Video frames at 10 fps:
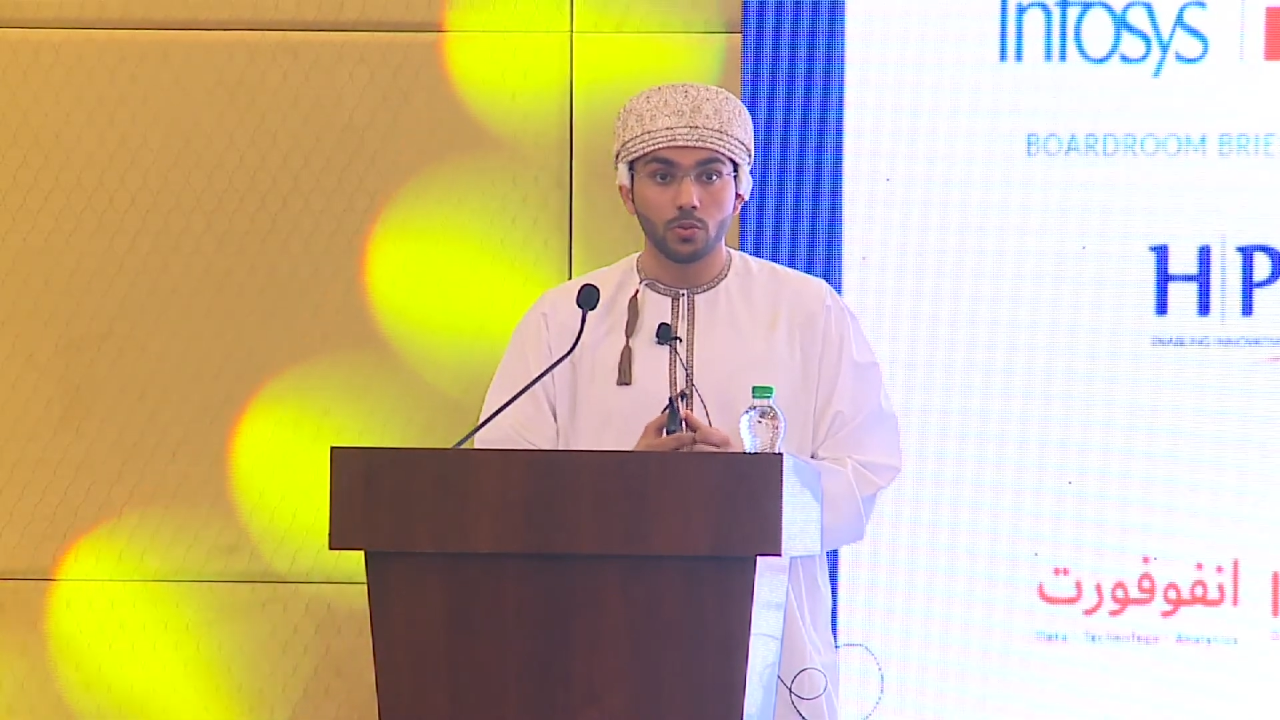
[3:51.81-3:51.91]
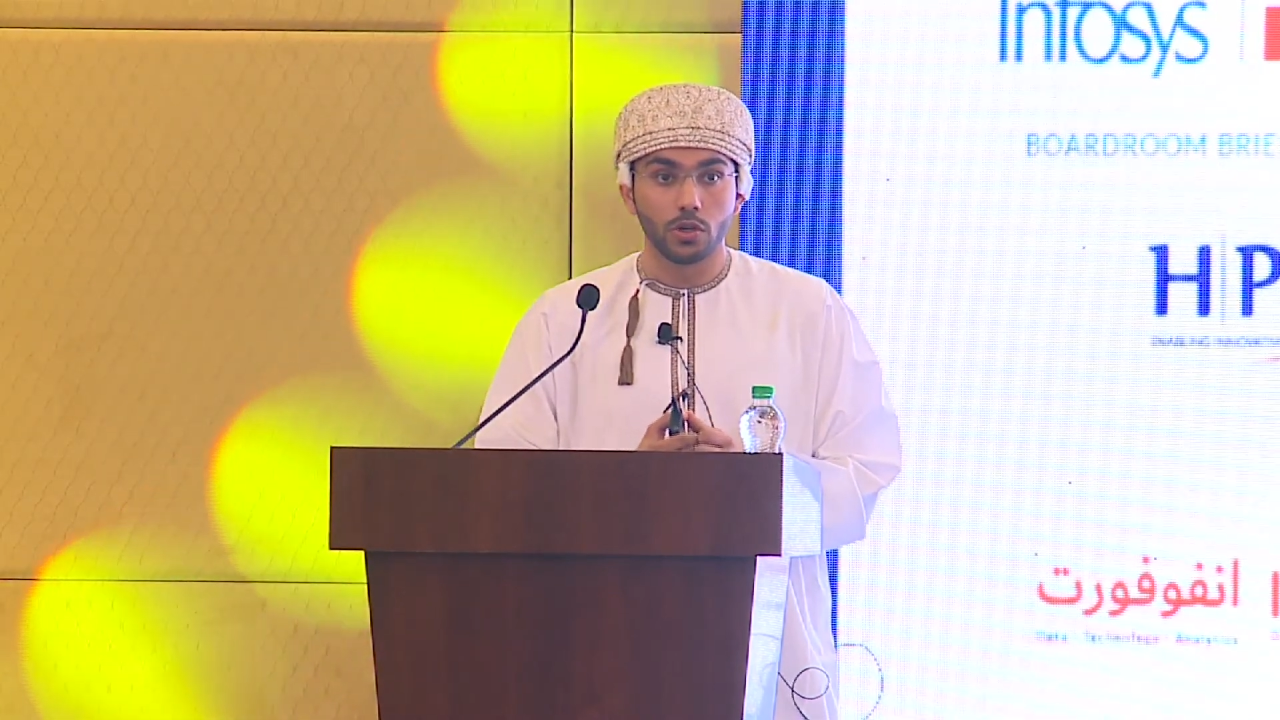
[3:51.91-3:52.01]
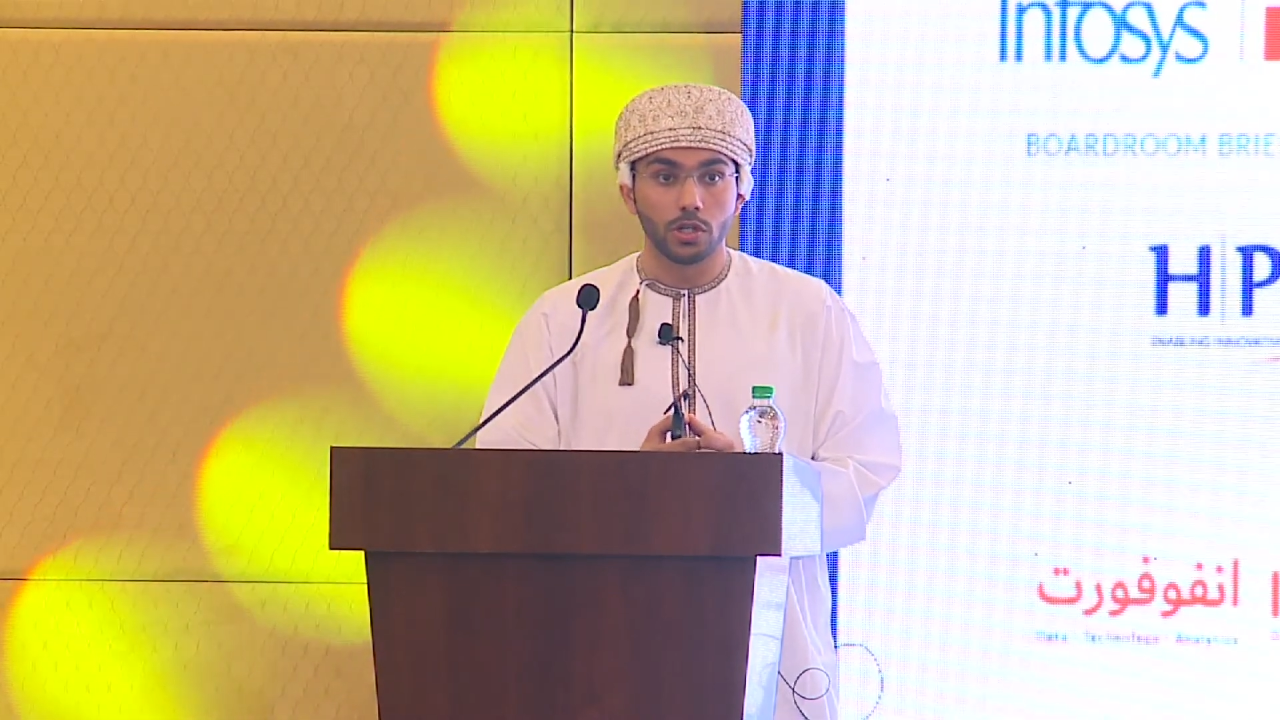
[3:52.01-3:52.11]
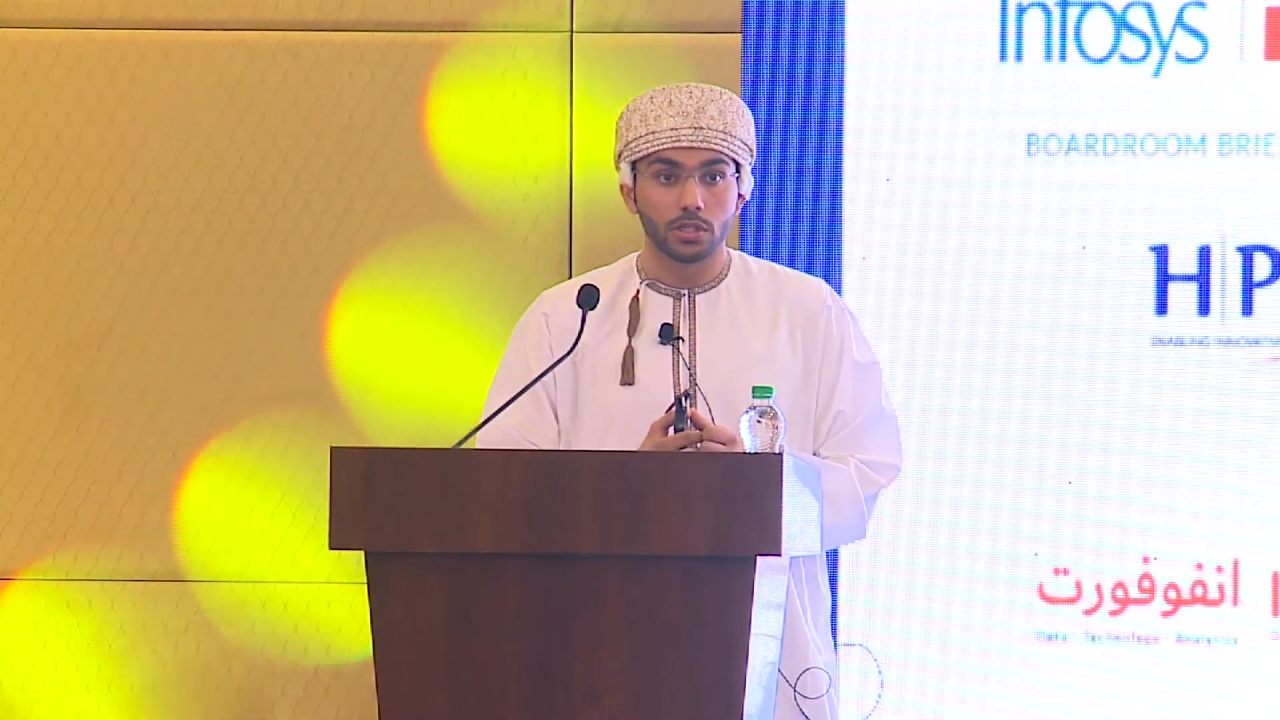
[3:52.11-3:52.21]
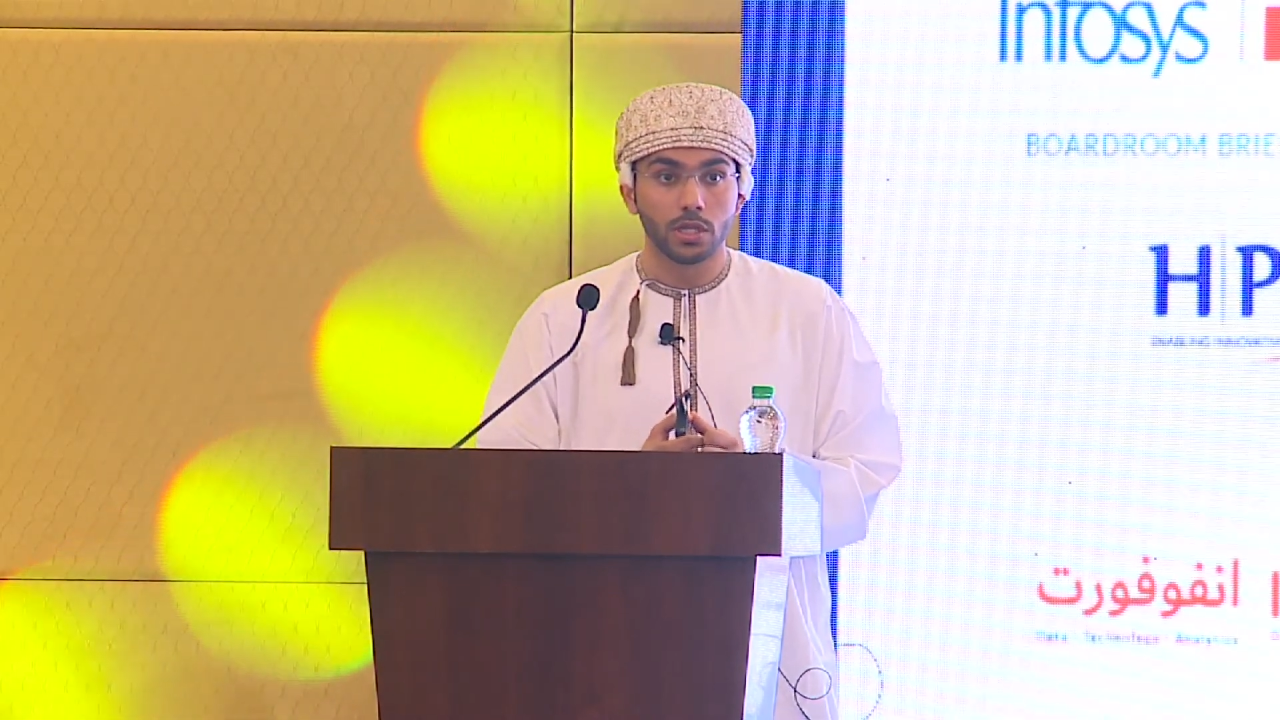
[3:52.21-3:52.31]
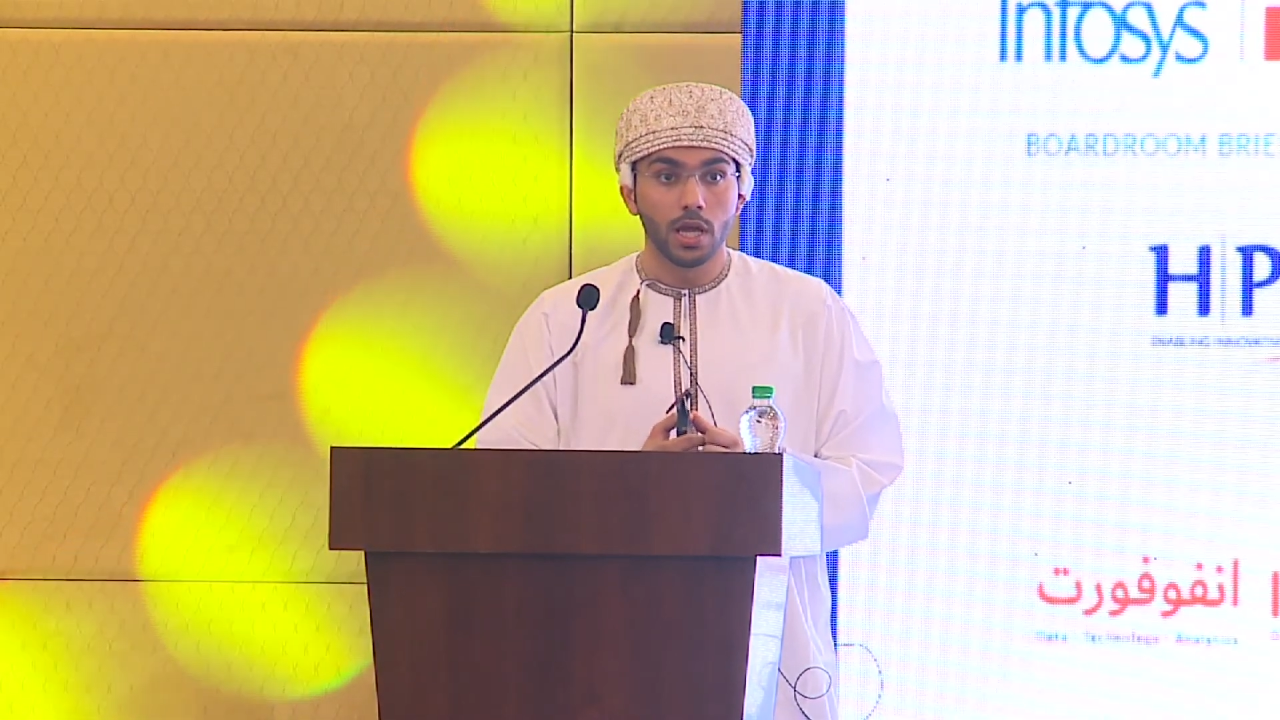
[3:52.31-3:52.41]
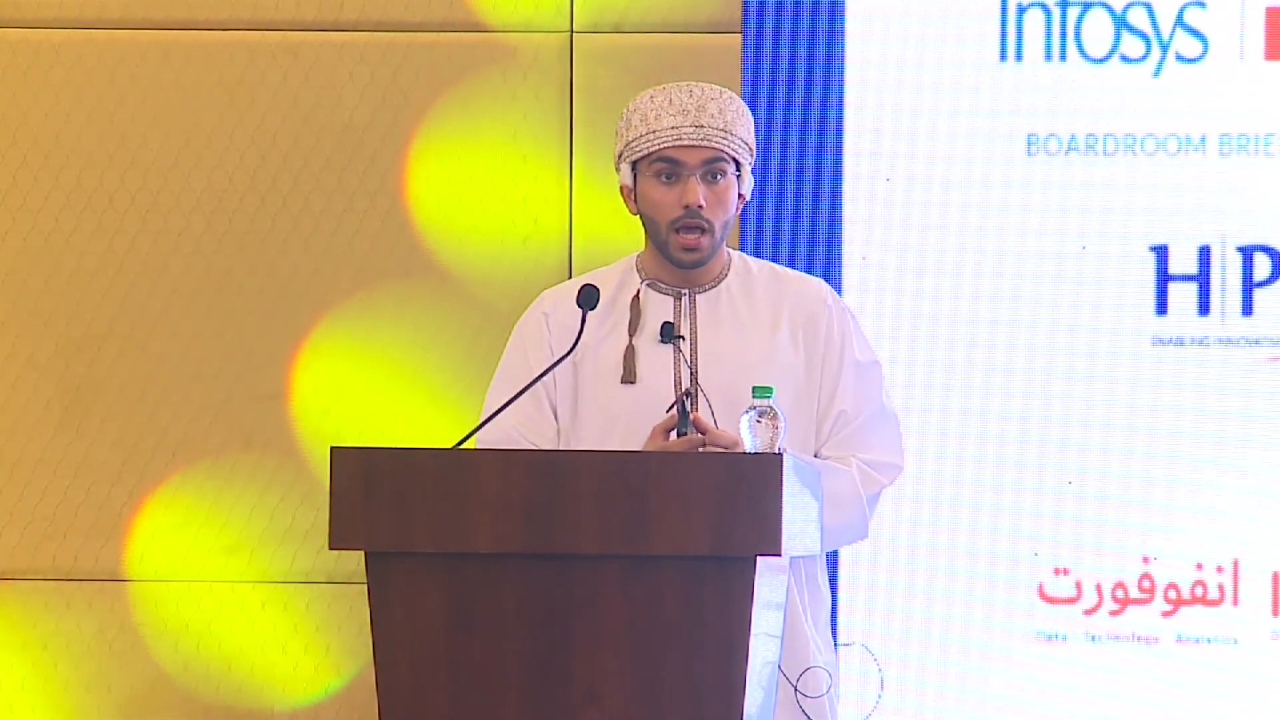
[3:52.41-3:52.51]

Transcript: world,